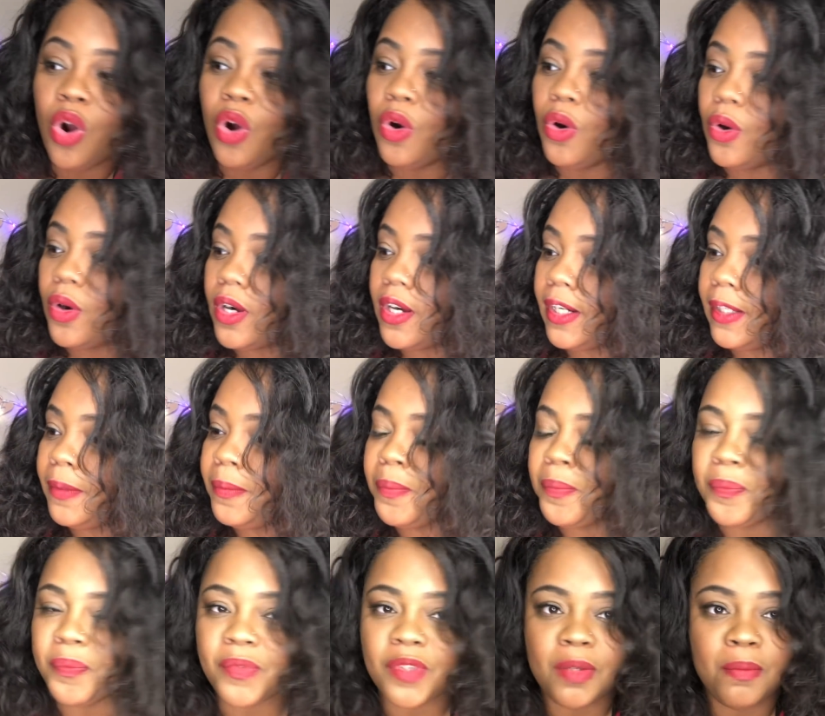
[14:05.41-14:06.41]
Or
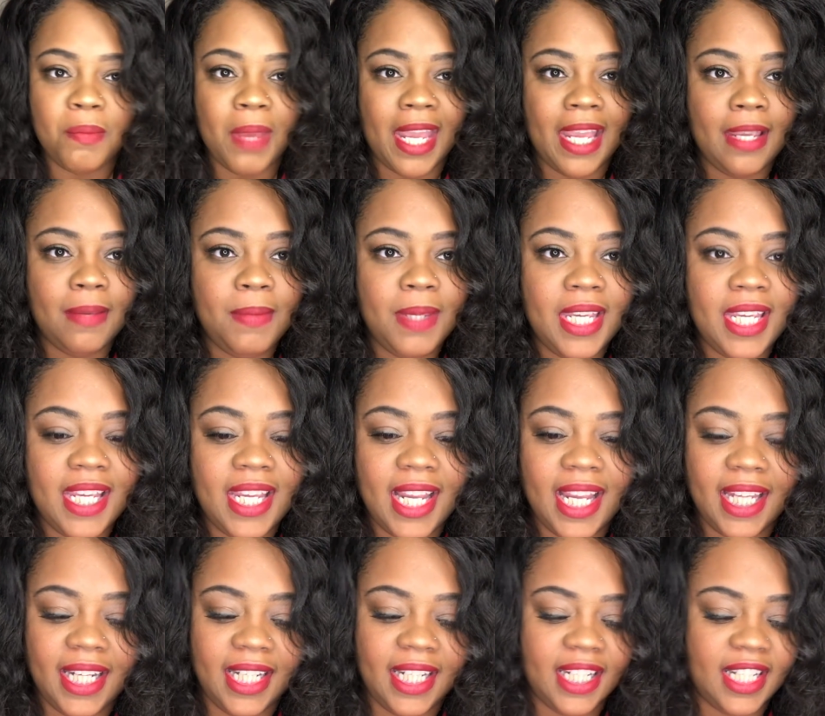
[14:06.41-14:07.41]
maybe
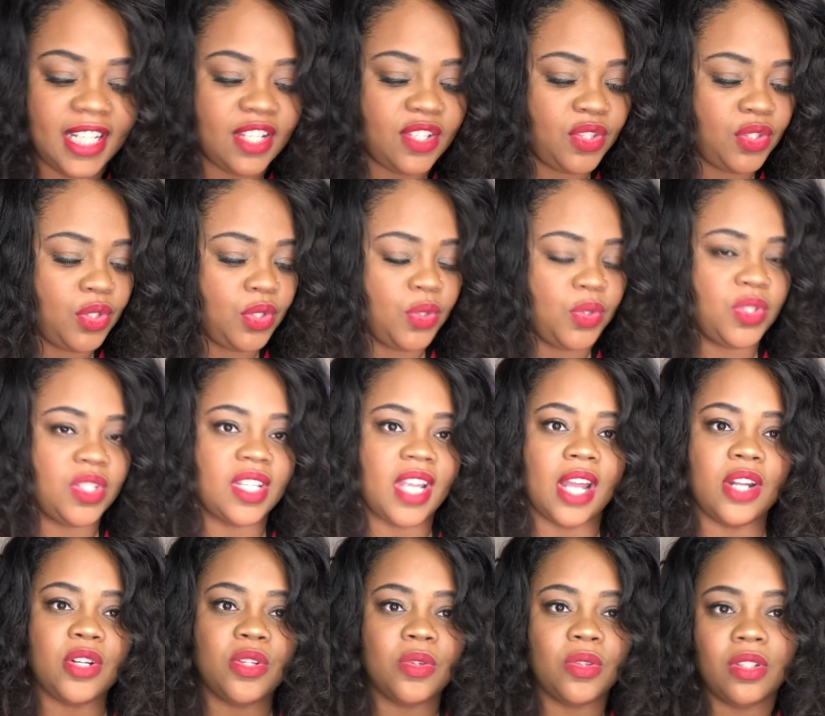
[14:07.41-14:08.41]
it is to
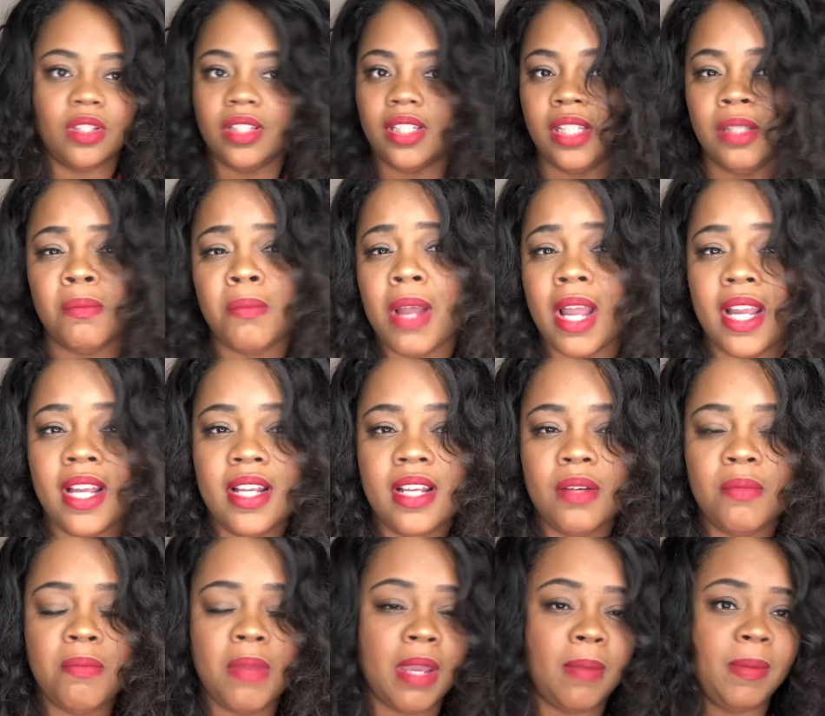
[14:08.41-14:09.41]
schedule
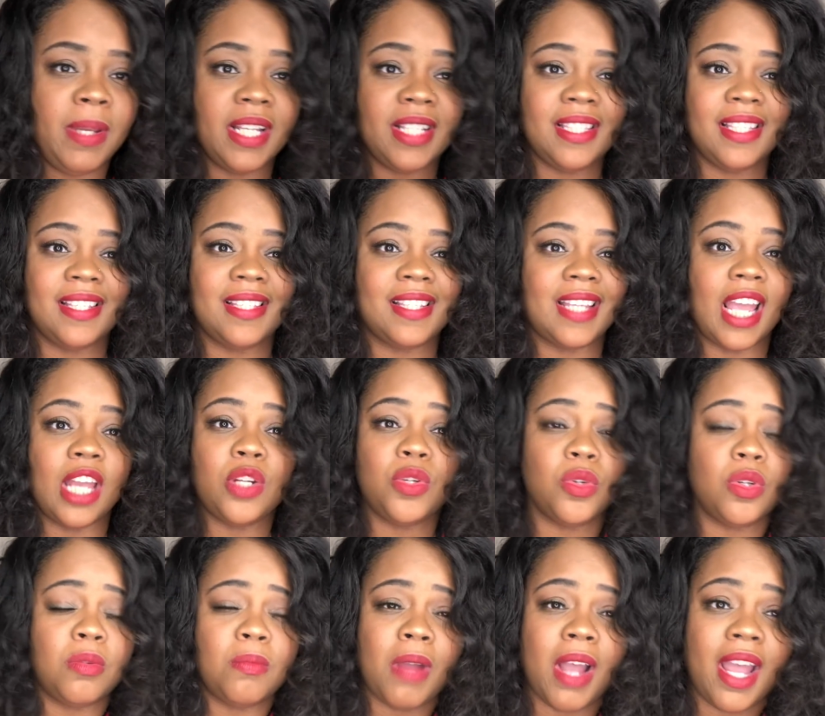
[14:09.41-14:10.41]

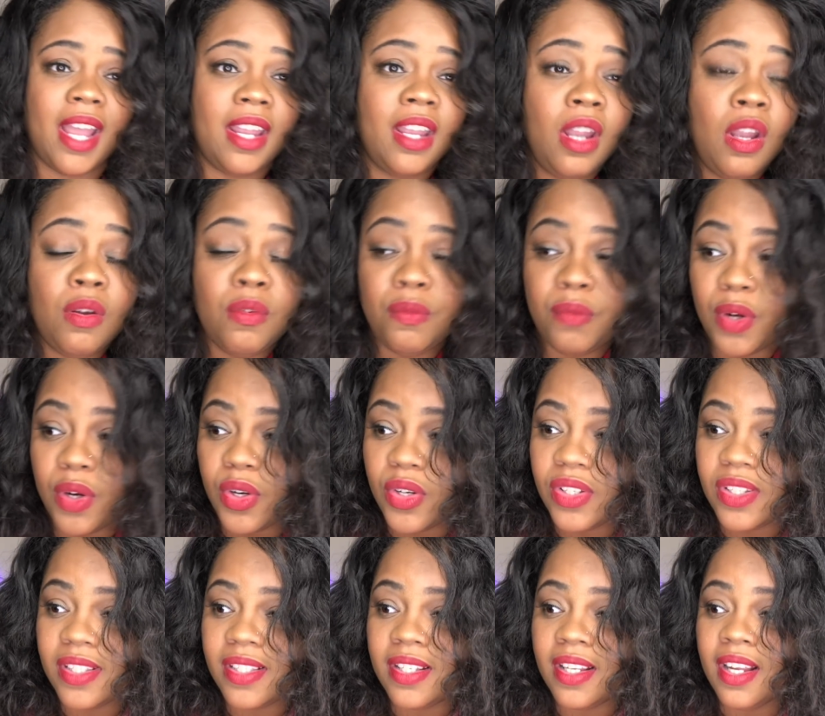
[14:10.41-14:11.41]
my
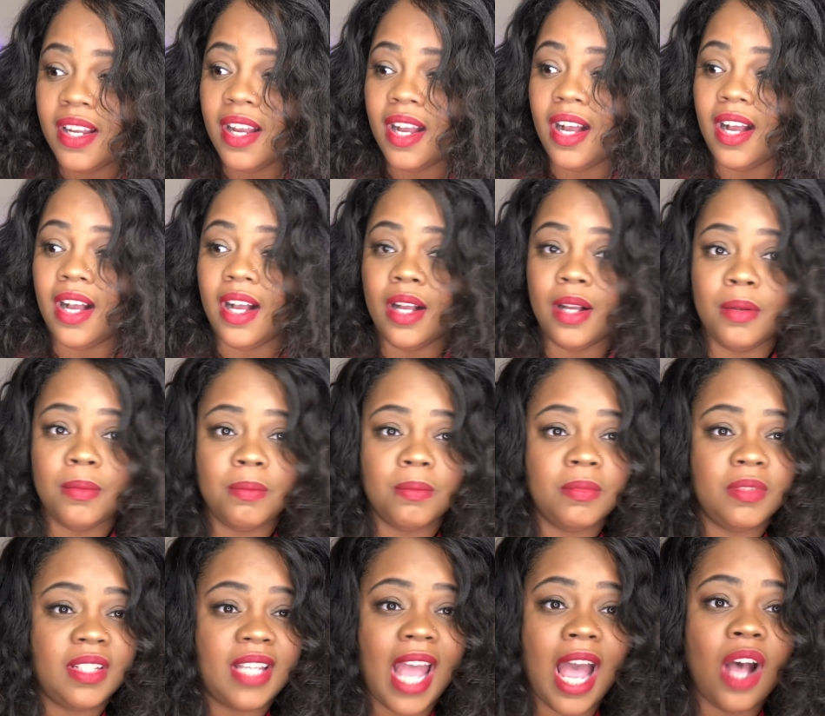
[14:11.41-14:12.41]
first
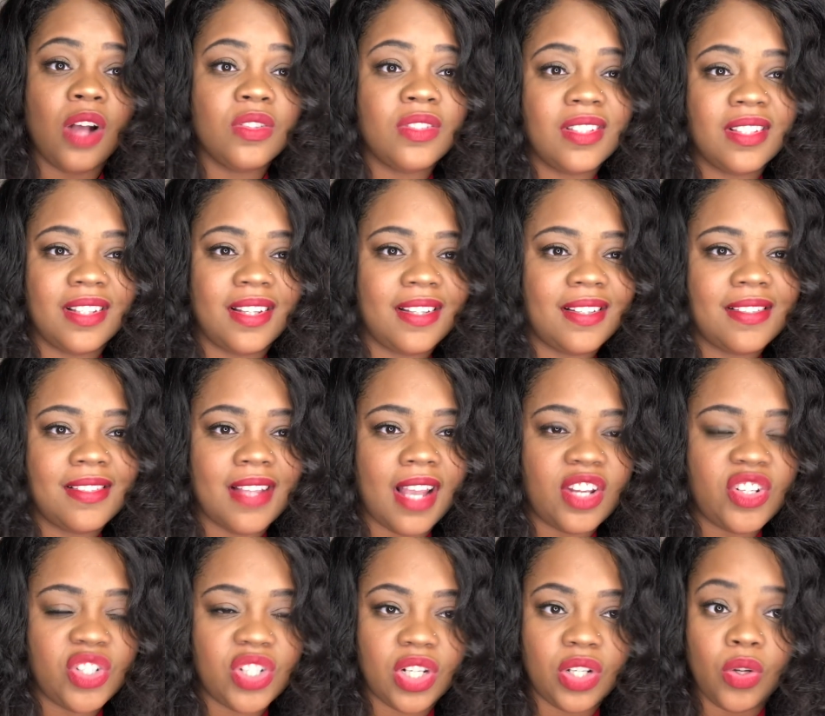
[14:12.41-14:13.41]
counseling
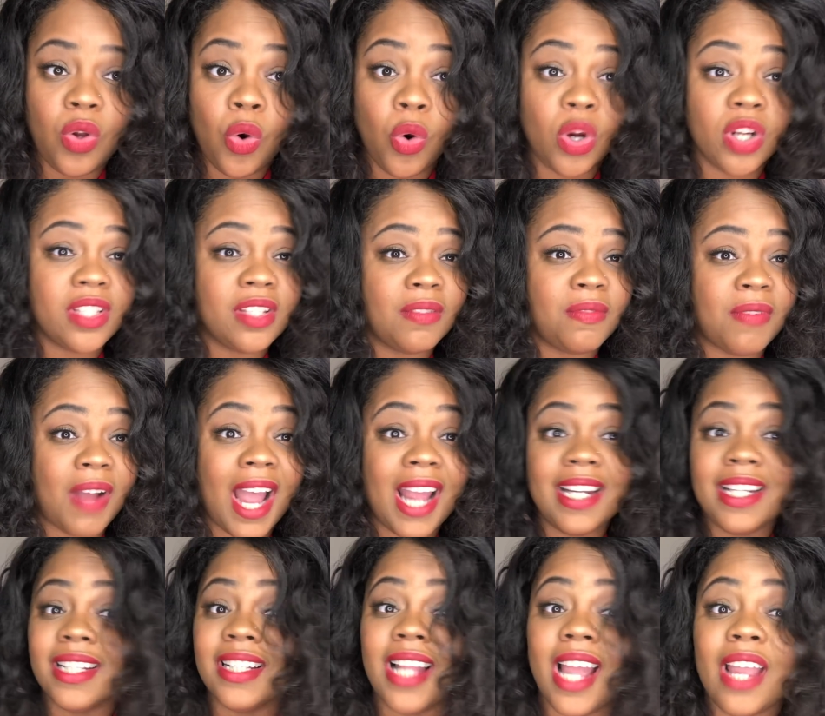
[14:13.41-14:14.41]
session, or to
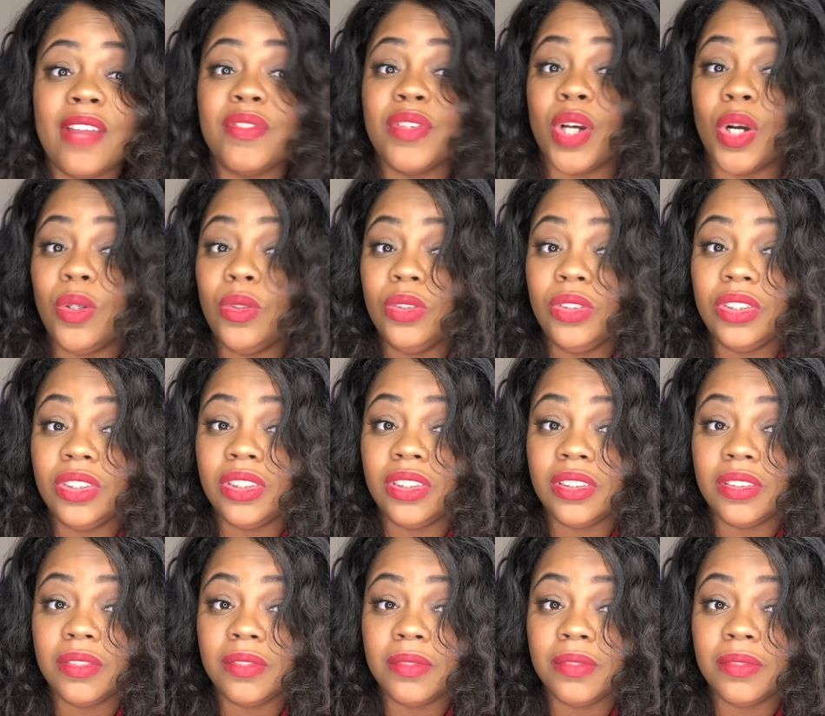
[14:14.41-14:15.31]
find a life coach.